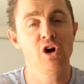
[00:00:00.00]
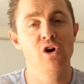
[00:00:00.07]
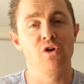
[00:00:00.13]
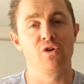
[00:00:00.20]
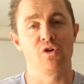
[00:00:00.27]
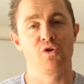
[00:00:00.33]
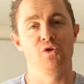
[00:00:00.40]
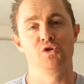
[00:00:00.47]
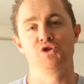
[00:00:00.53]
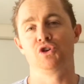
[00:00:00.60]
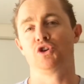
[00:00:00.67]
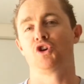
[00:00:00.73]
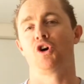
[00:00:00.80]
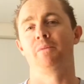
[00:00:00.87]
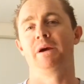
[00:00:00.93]
or of course, you
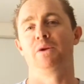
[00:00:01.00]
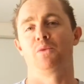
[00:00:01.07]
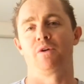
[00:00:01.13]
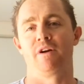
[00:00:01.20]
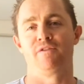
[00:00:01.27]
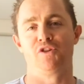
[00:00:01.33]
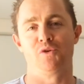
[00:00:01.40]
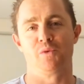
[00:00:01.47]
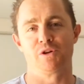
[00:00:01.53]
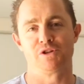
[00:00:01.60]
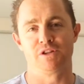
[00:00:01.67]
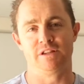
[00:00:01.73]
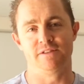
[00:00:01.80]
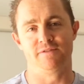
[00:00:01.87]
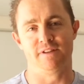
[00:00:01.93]
can comment wherever you're
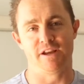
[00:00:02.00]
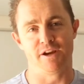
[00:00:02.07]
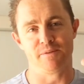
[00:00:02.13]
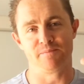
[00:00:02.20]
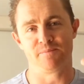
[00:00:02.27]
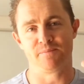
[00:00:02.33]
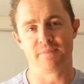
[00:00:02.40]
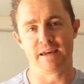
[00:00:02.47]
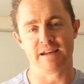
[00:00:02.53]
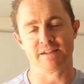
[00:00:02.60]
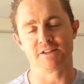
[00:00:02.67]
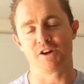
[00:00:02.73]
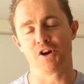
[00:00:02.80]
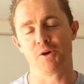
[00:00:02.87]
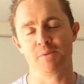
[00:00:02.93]
watching this video. Thanks.
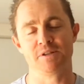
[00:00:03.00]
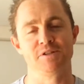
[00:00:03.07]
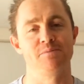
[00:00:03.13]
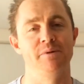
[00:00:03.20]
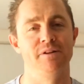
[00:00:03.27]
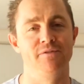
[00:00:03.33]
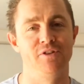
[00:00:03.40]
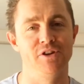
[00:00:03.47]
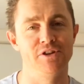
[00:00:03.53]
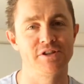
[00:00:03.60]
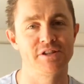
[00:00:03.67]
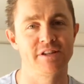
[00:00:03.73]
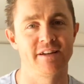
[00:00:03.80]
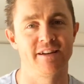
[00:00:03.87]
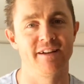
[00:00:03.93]
I hope this has been of
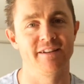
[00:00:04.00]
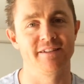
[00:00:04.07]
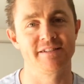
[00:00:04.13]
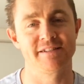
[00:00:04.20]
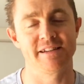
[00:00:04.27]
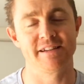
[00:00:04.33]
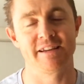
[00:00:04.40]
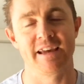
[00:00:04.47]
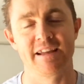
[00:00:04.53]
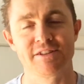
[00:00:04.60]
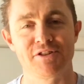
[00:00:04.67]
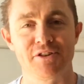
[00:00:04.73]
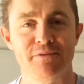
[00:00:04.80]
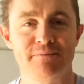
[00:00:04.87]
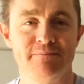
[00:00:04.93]
use. I'll see you again soon.